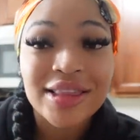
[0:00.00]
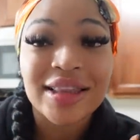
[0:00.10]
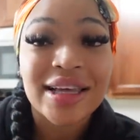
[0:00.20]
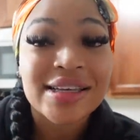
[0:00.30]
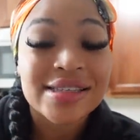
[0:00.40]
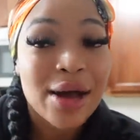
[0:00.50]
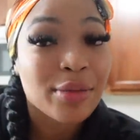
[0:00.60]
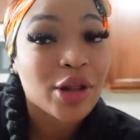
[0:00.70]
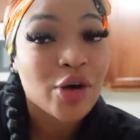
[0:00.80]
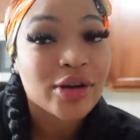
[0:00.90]
The link is down
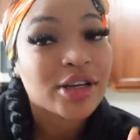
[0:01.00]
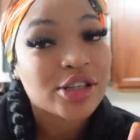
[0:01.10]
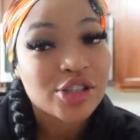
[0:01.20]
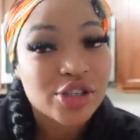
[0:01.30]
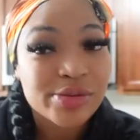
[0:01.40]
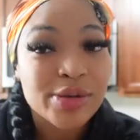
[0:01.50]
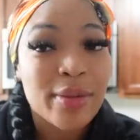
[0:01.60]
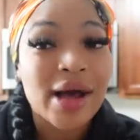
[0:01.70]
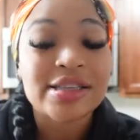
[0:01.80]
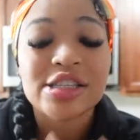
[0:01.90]
below in the description
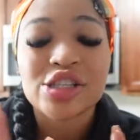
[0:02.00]
box.